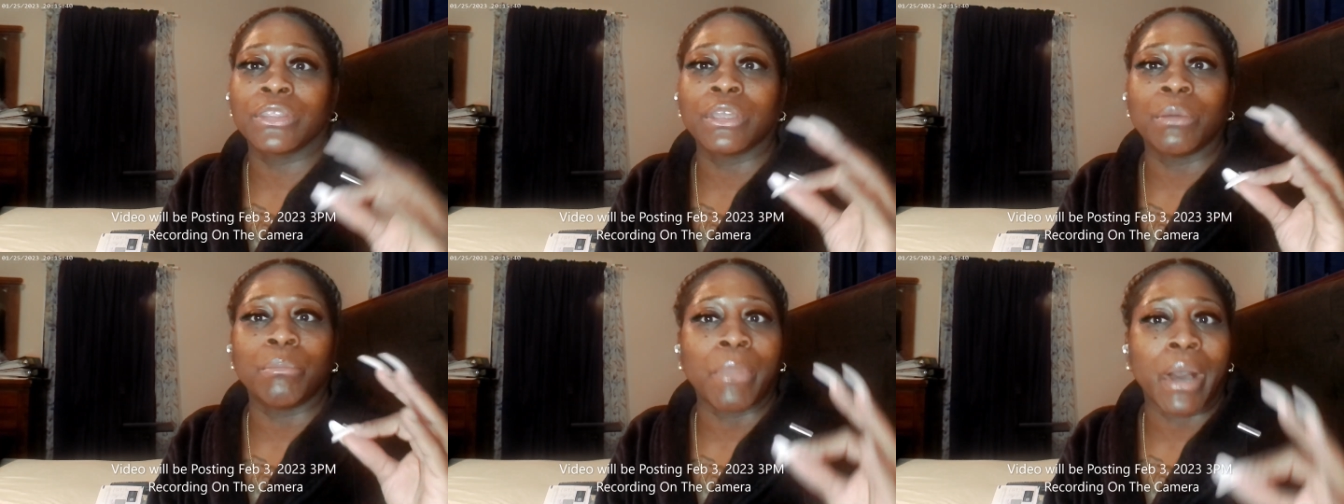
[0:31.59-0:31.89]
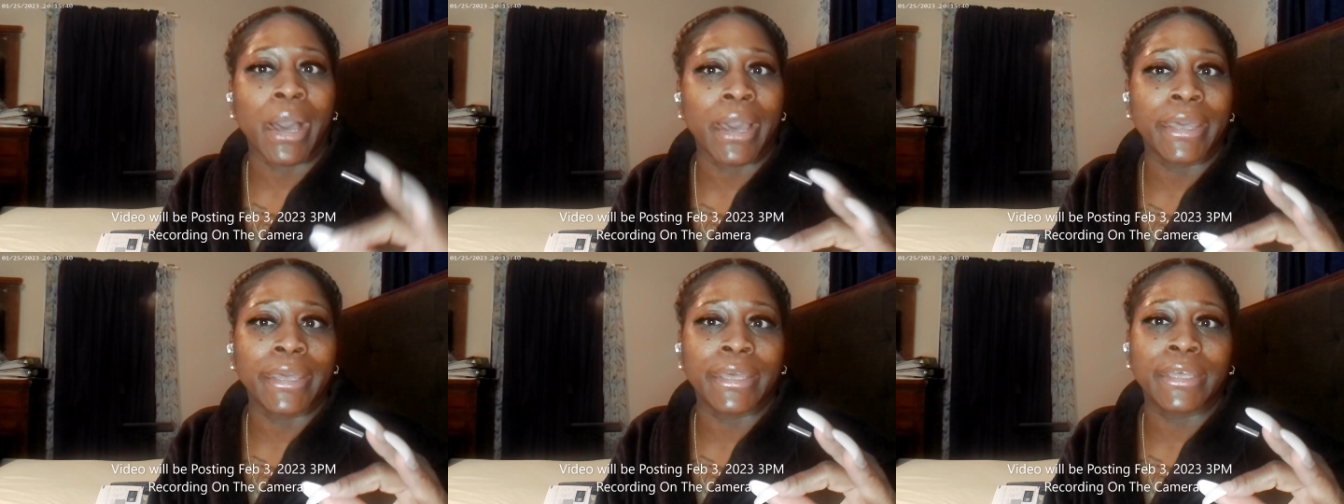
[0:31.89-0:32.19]
the
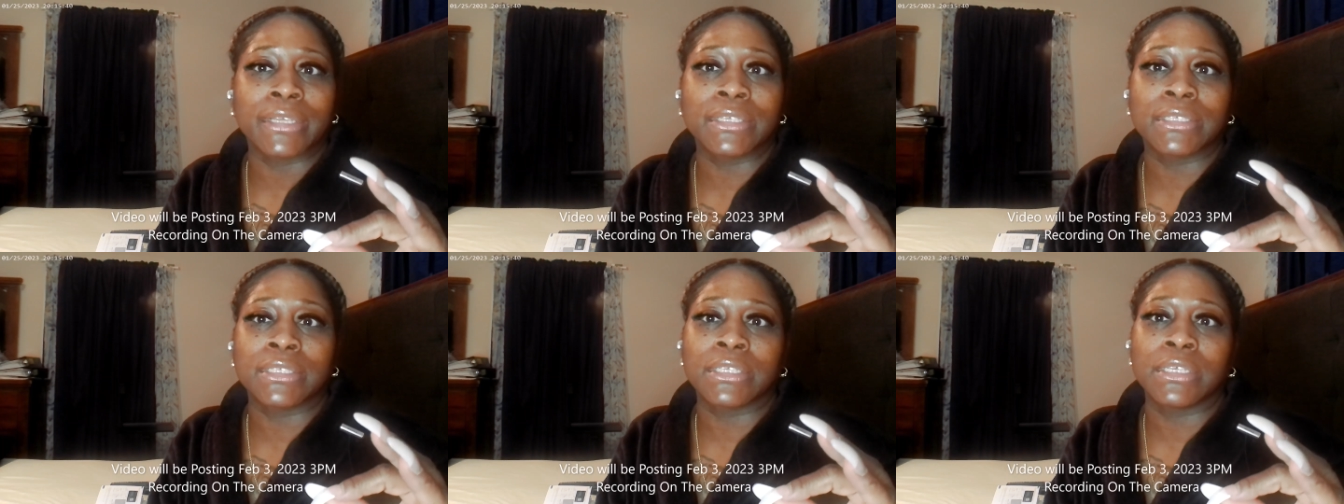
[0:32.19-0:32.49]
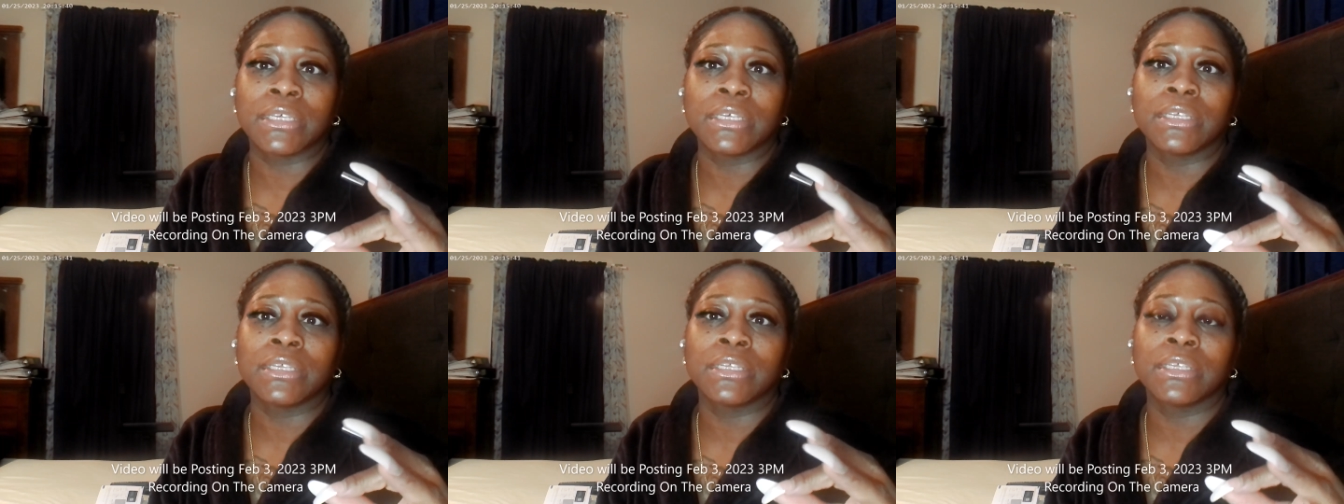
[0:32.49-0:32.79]
mics,
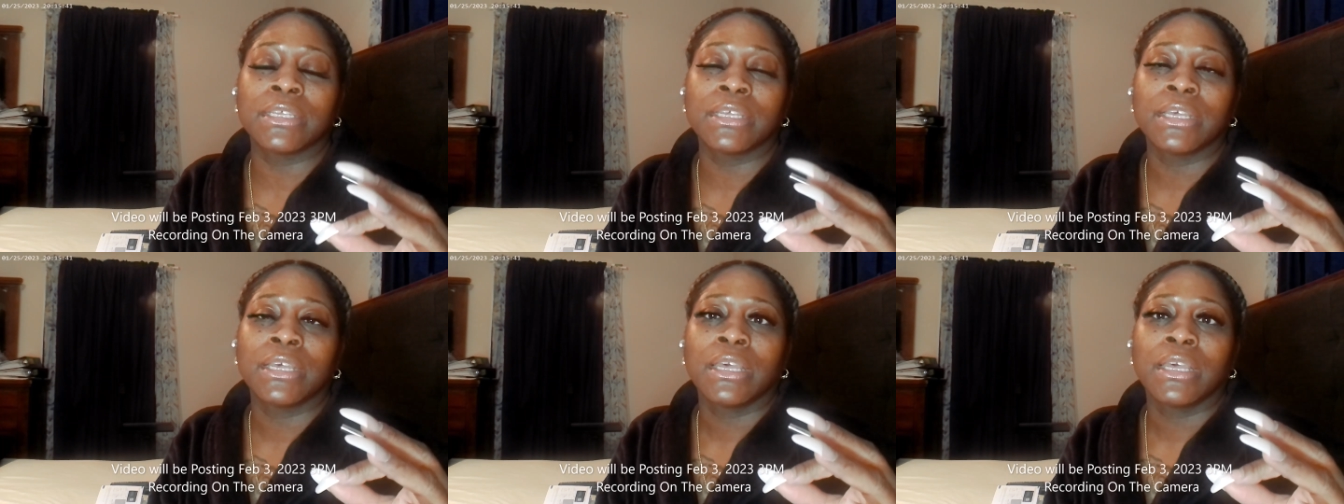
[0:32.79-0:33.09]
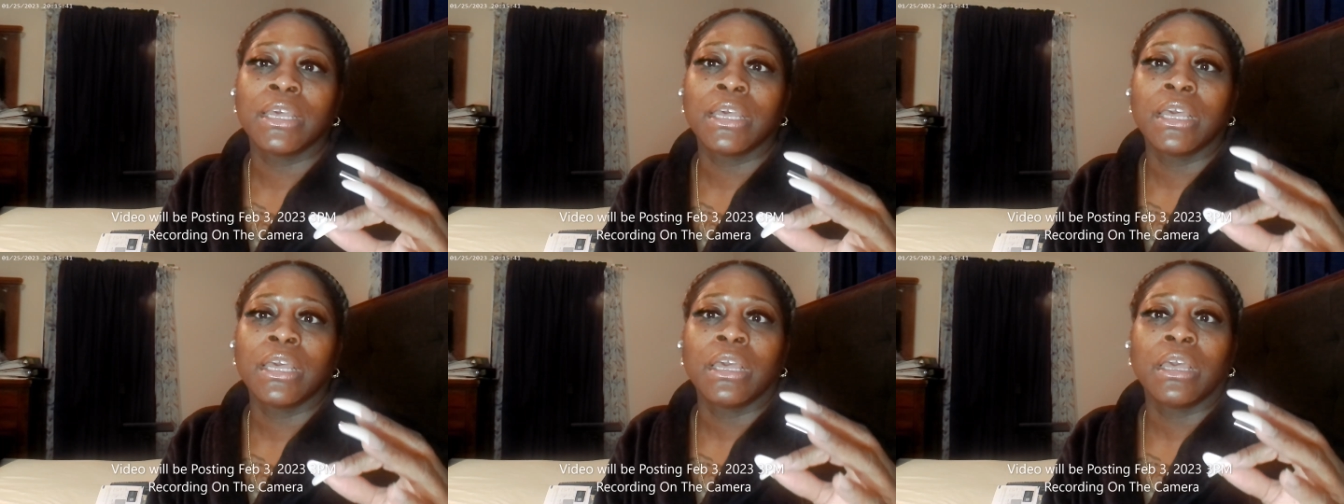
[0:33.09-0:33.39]

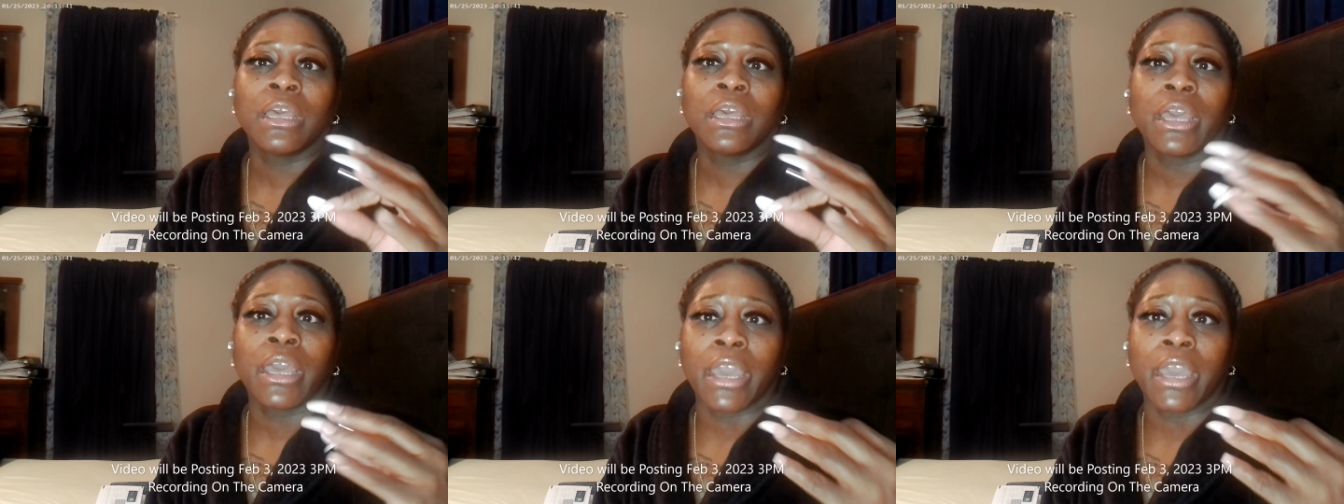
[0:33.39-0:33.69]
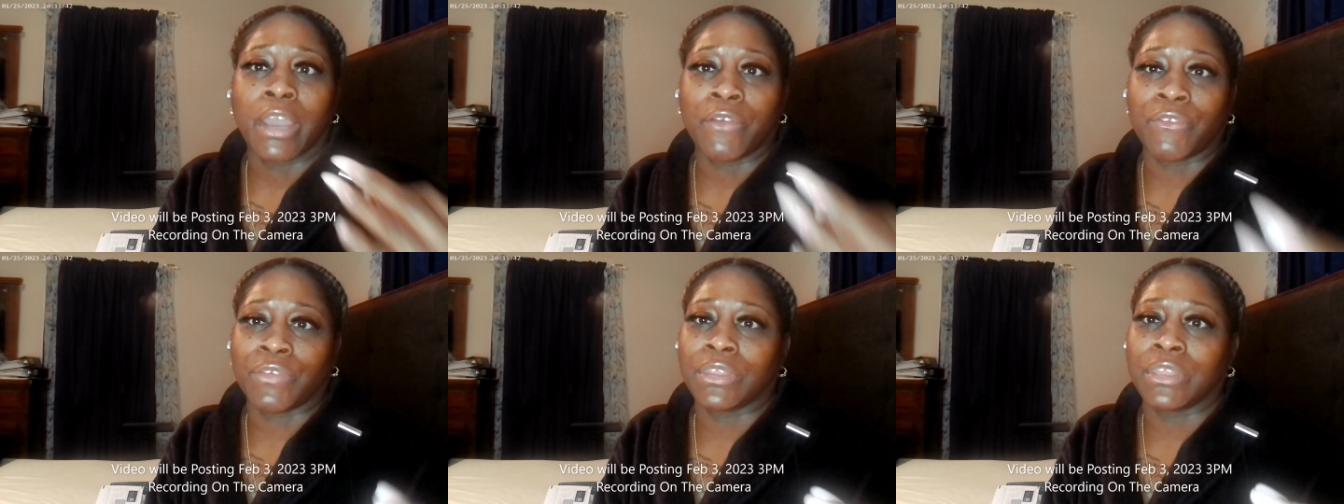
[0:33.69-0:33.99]

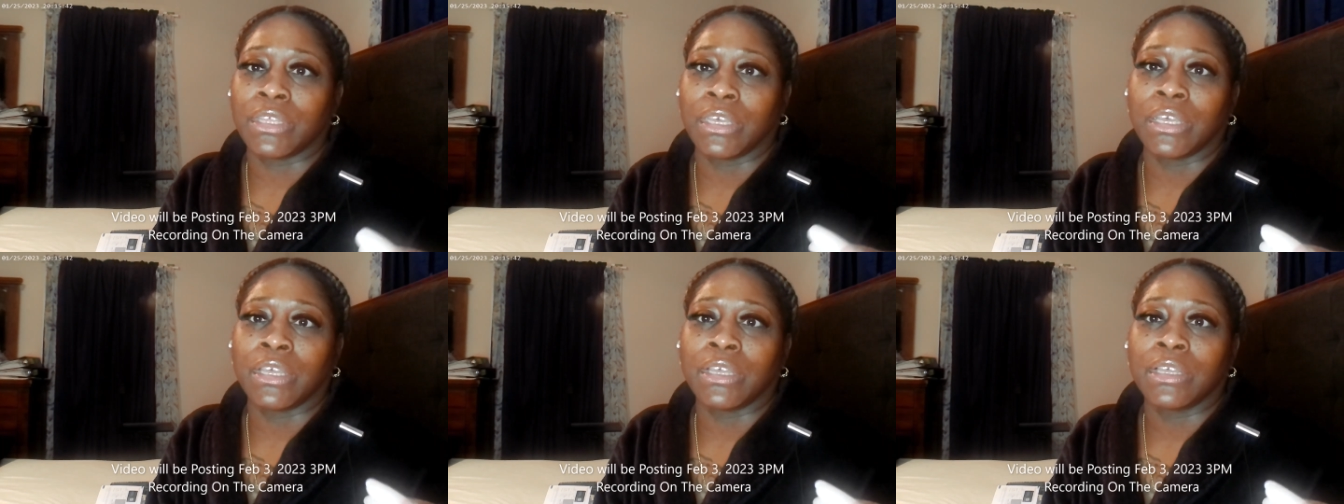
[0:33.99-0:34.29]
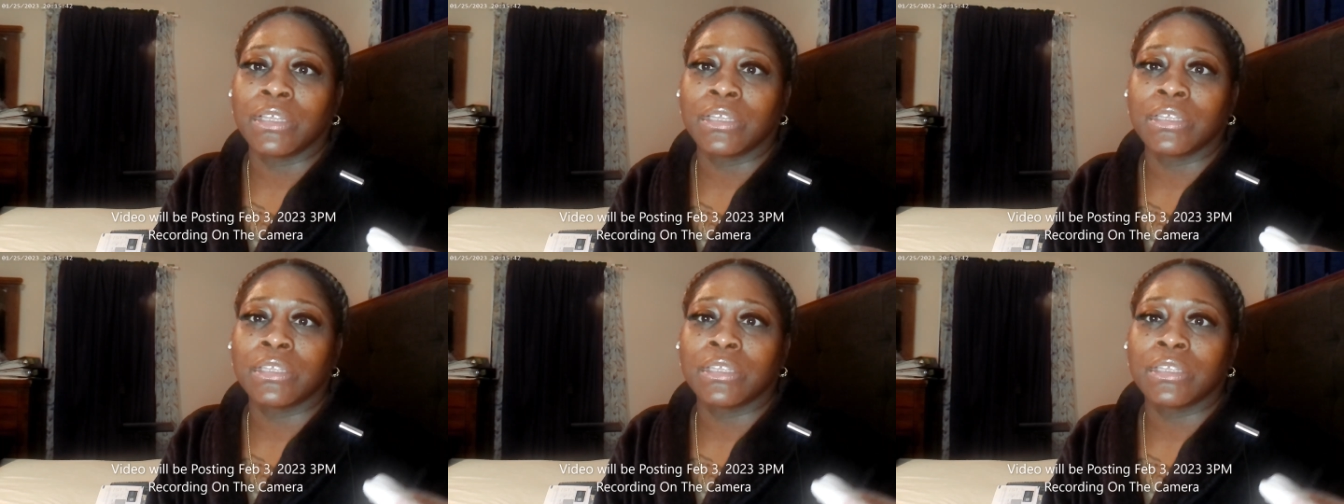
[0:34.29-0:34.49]
everything.